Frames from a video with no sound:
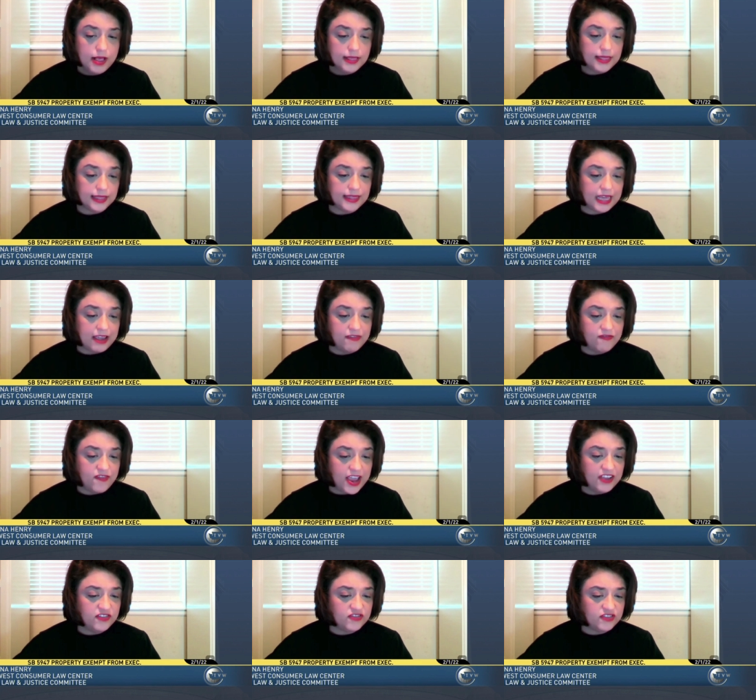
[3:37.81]
that they
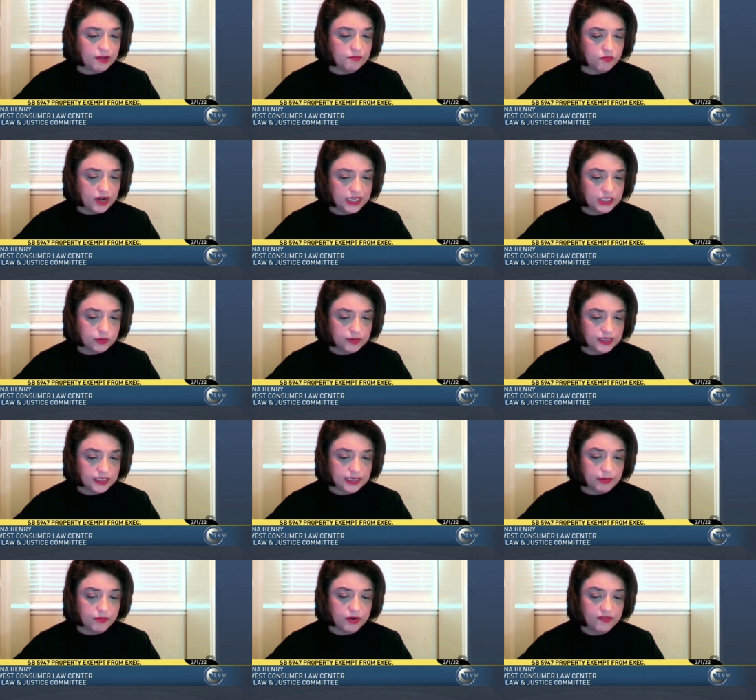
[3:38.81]
face some risk when
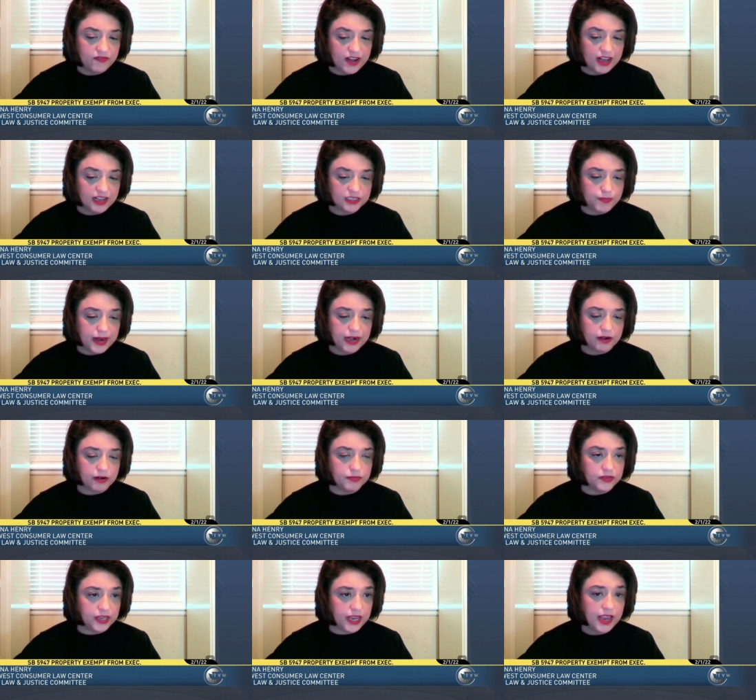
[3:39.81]
someone files
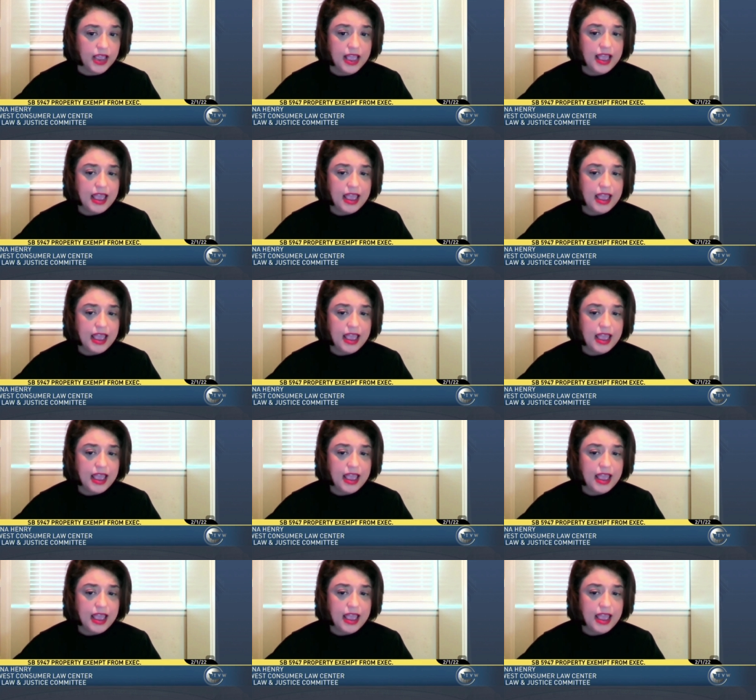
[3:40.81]
bankruptcy,